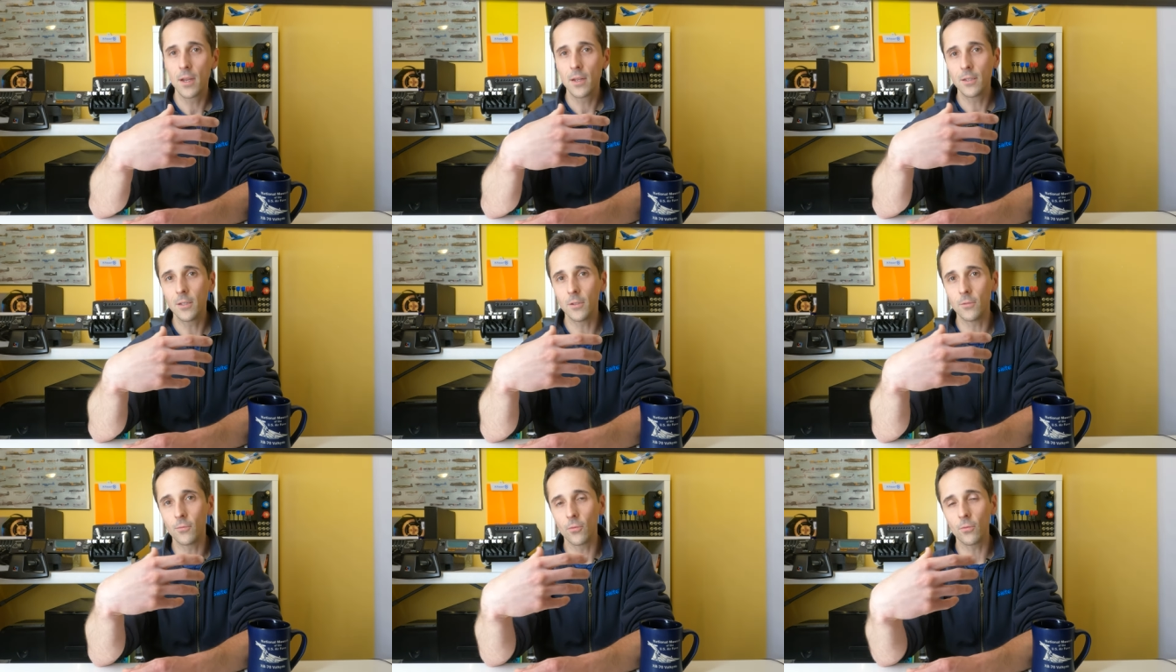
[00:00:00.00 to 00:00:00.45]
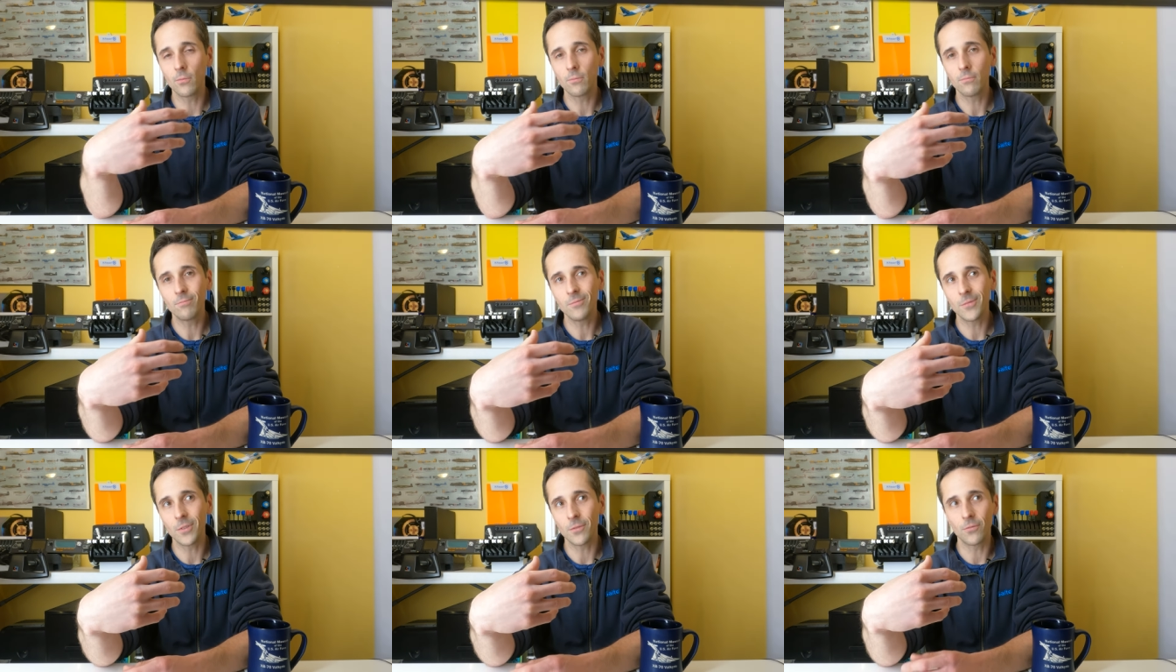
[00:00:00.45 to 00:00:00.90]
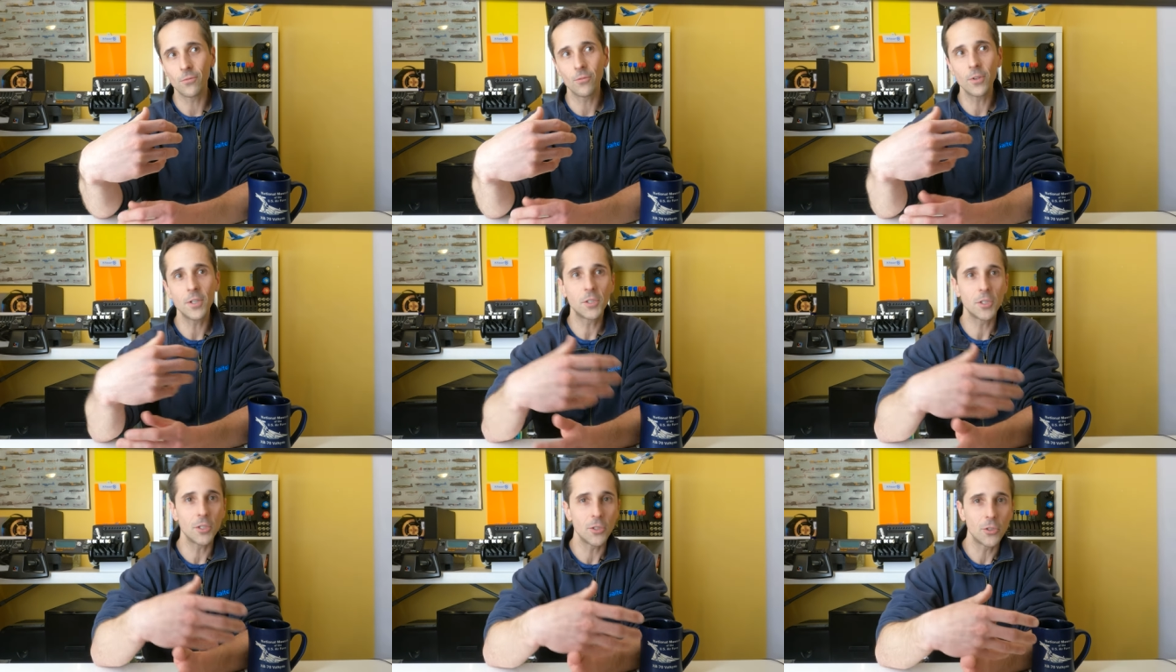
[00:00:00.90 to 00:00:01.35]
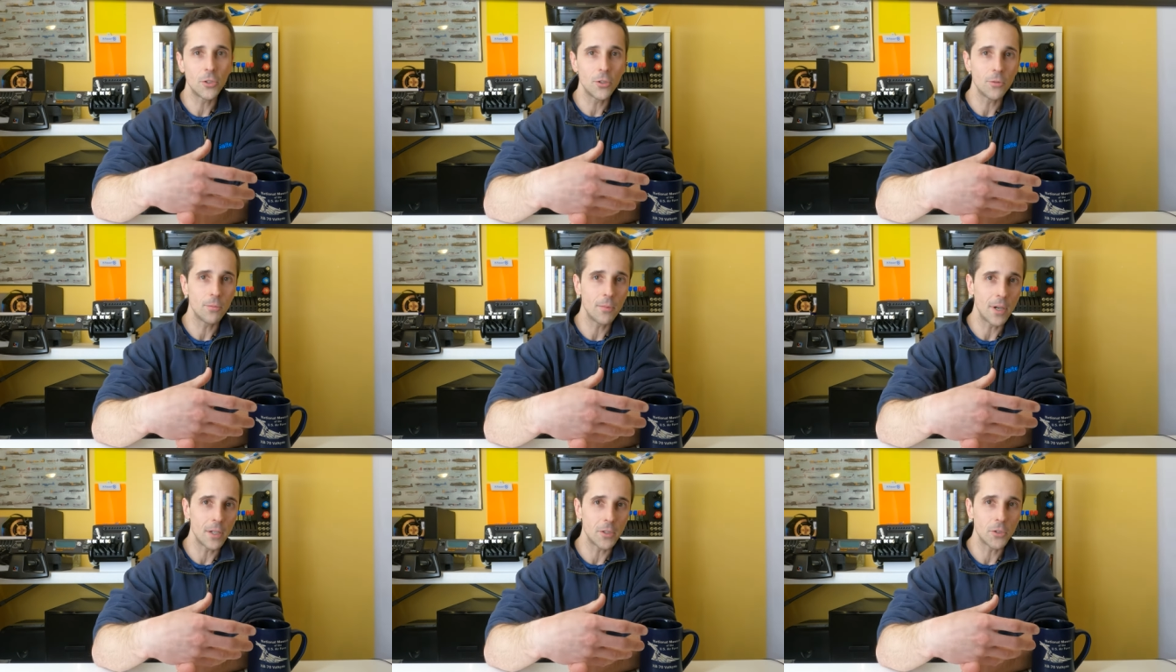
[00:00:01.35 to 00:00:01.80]
you've you've richened
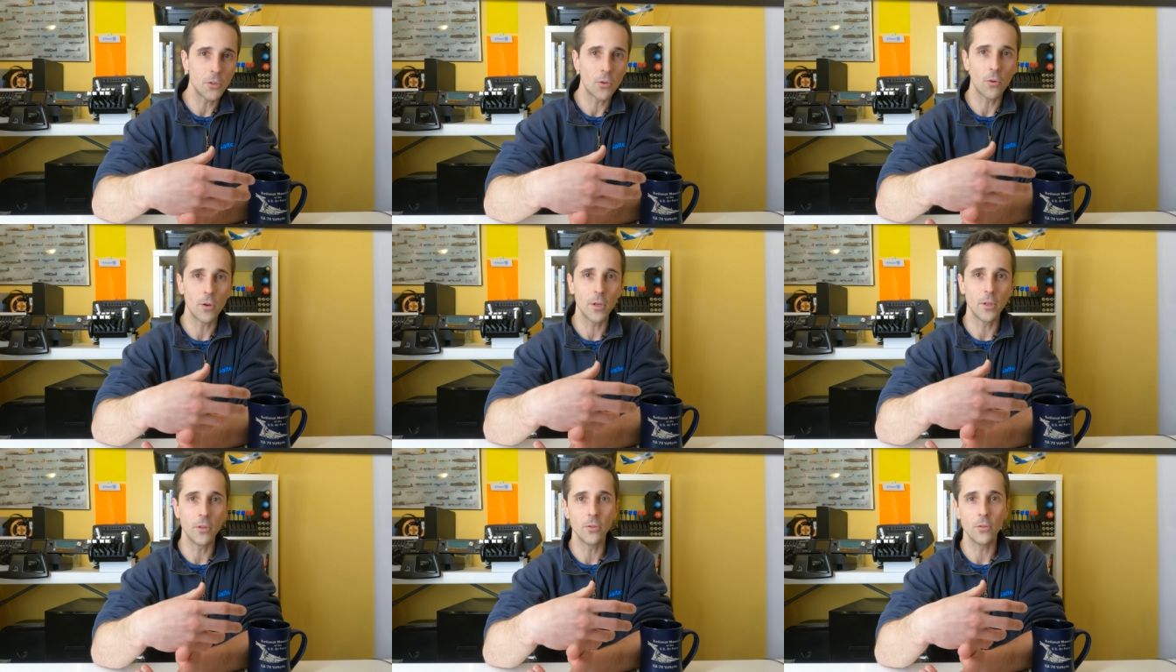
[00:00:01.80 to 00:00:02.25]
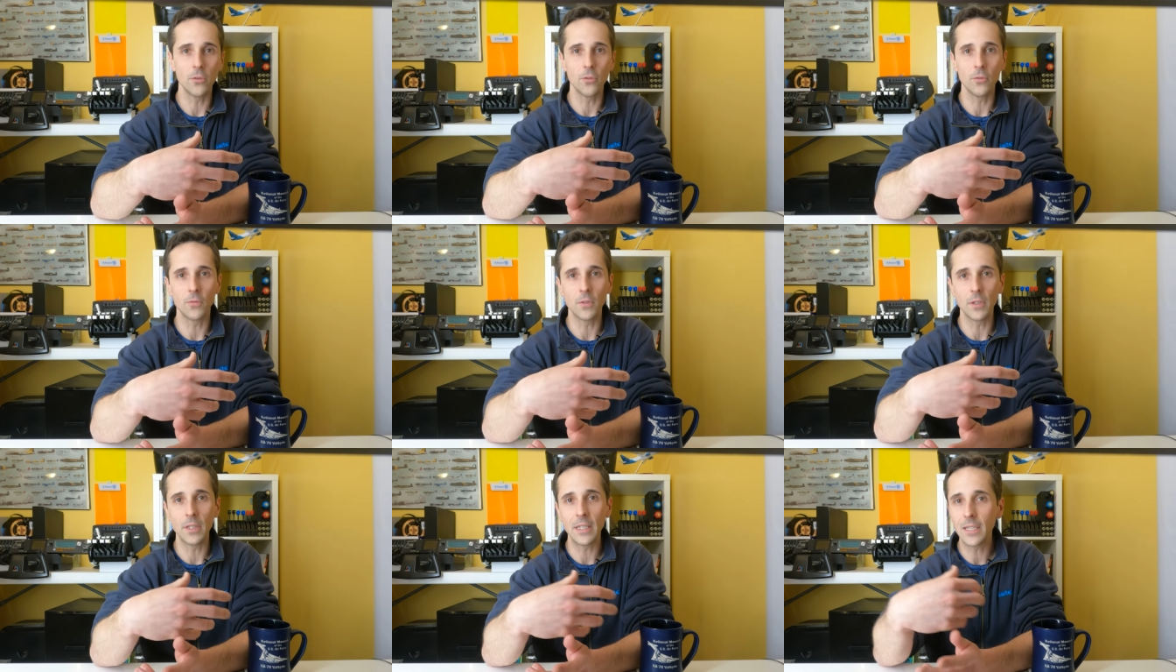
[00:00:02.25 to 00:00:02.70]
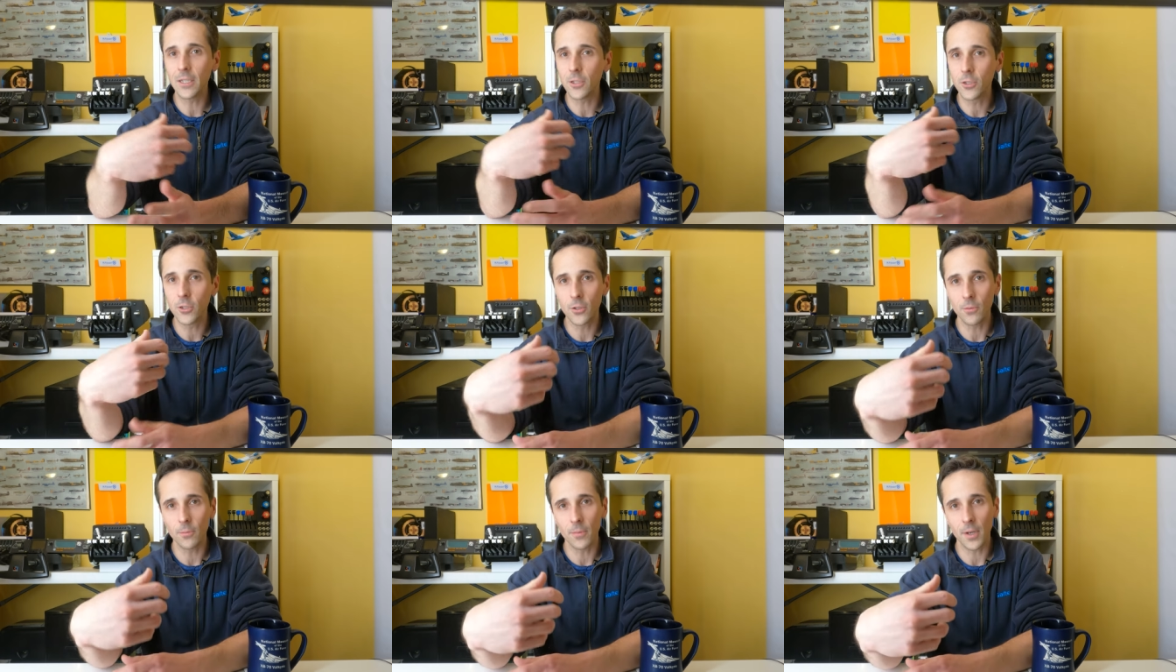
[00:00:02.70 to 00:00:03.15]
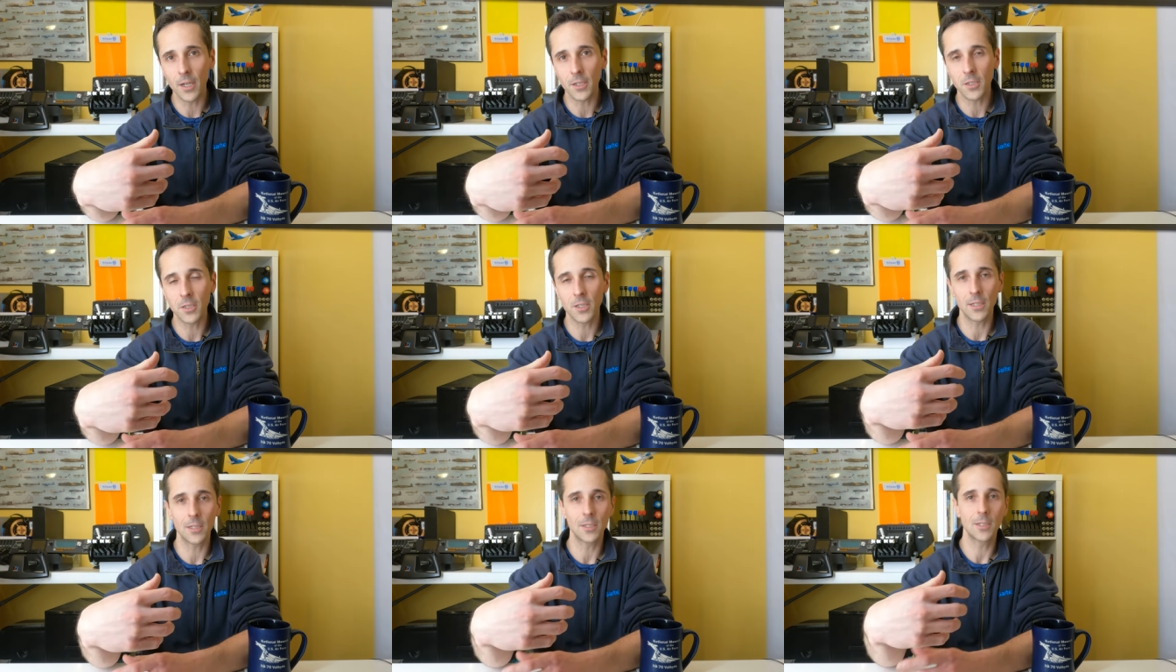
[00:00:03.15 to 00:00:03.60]
too much or you've leaned too
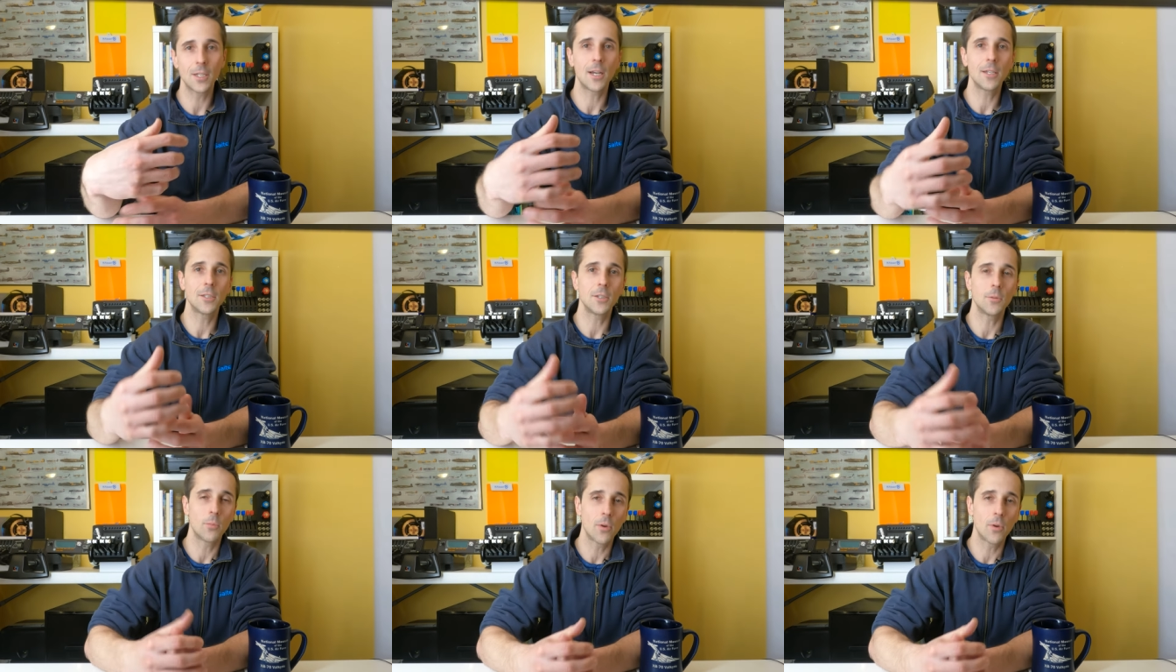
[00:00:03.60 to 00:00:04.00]
much and it's causing